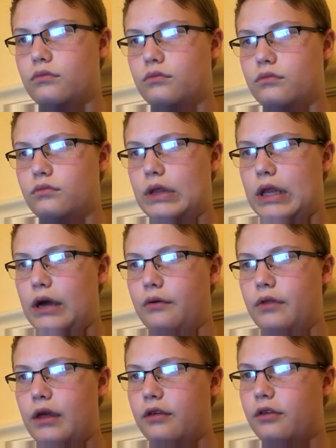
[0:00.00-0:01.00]
How are they
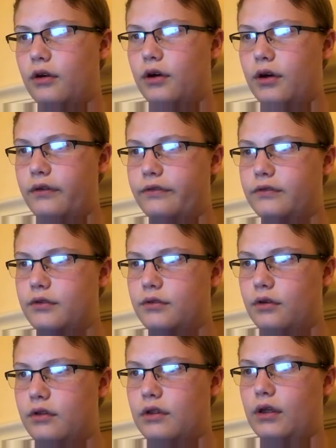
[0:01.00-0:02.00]
soft? Are
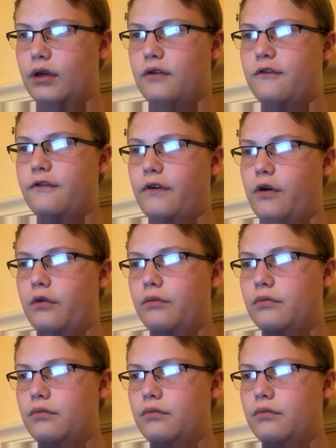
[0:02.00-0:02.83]
they like foam?